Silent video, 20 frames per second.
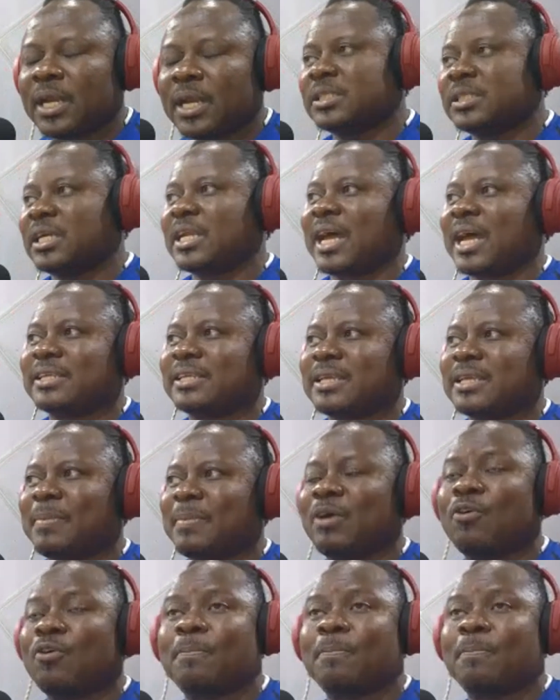And I said, as
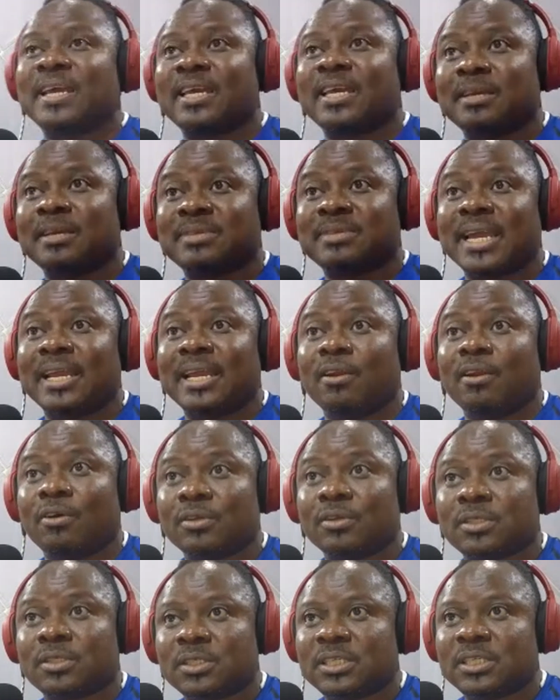Amao played games that he
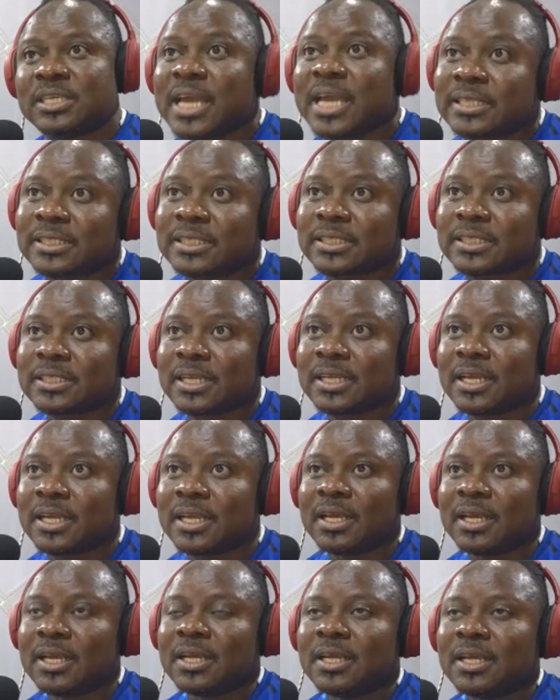lost, yes.
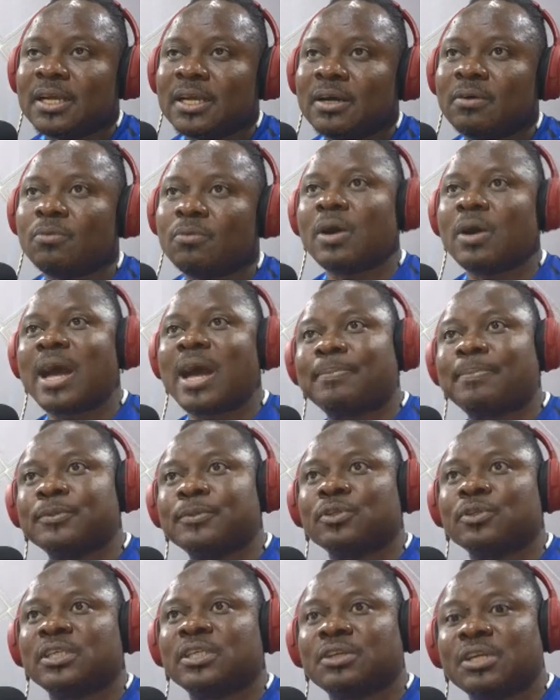What happened
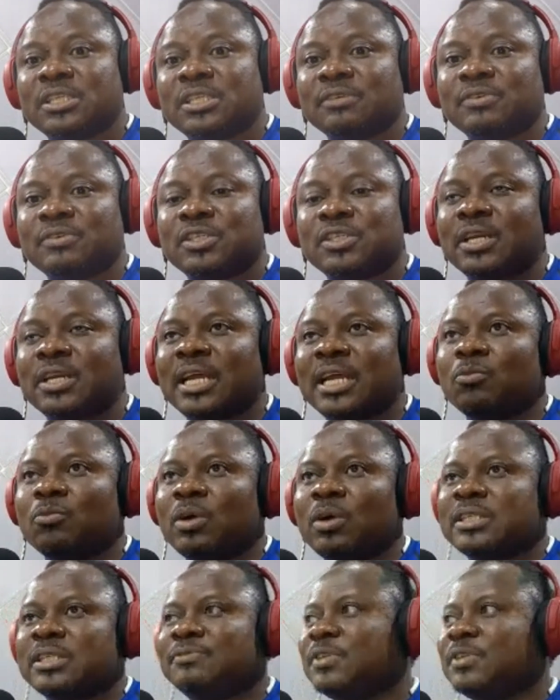to the creativity on that?
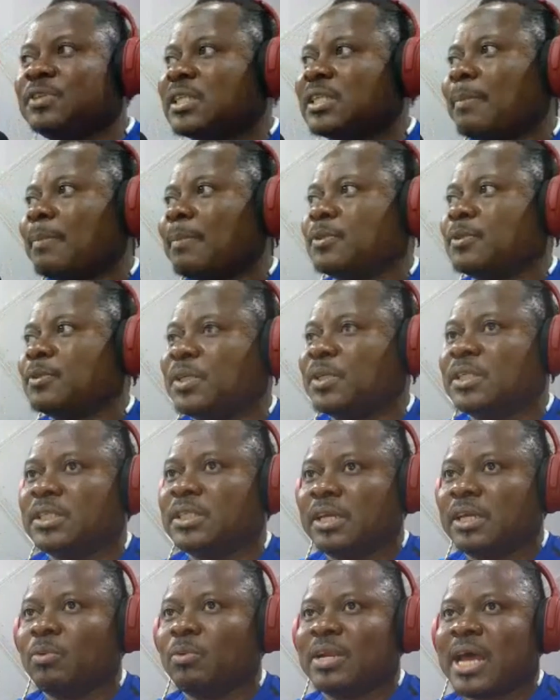What if this happened to be the
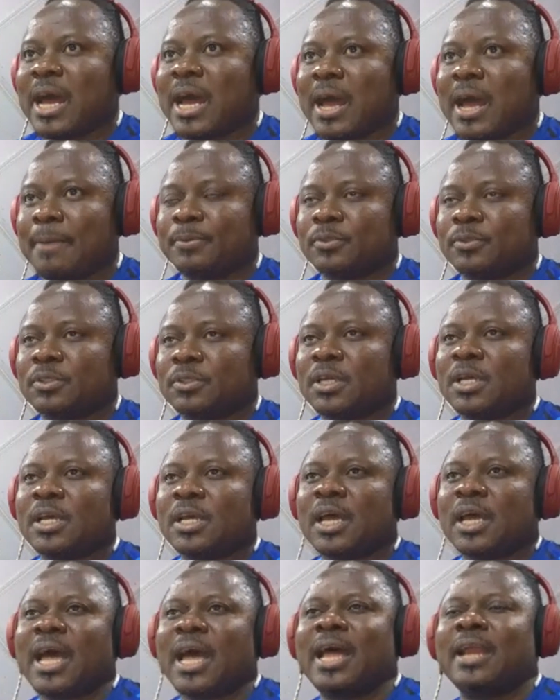day where that happens?
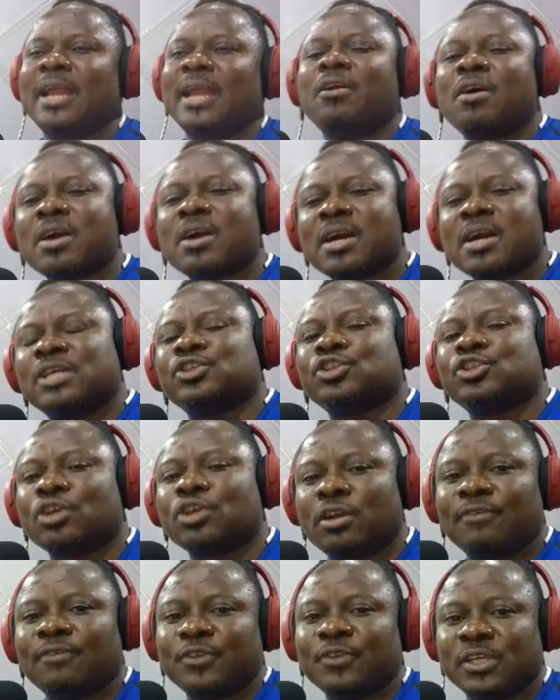And long and short
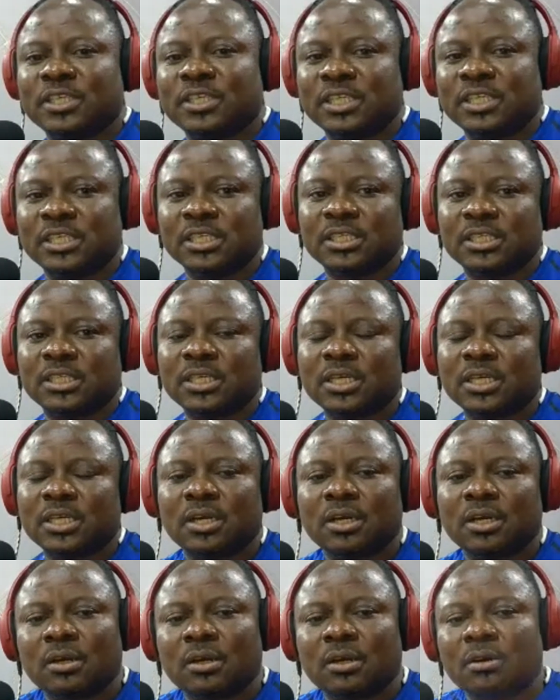of it is,
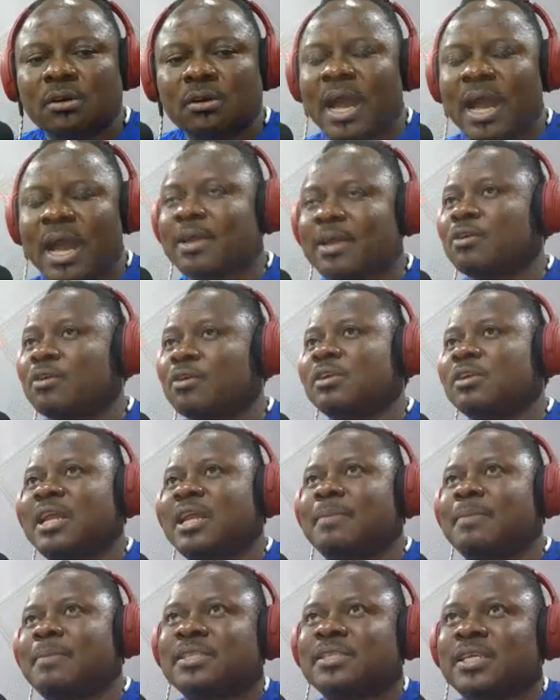I concluded
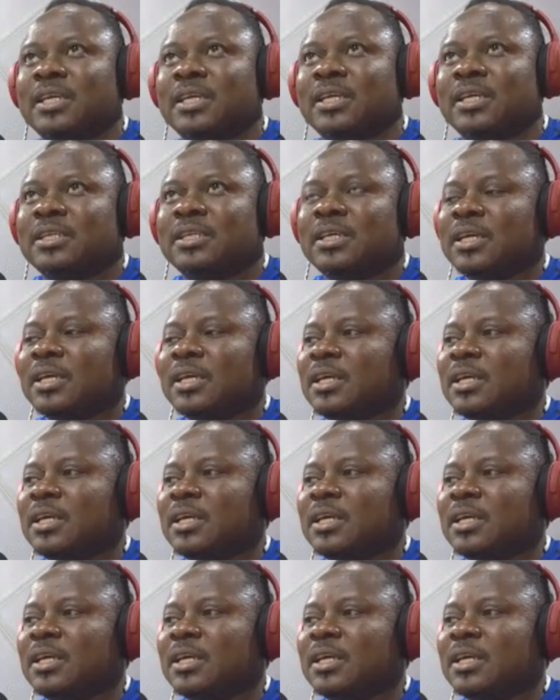by saying,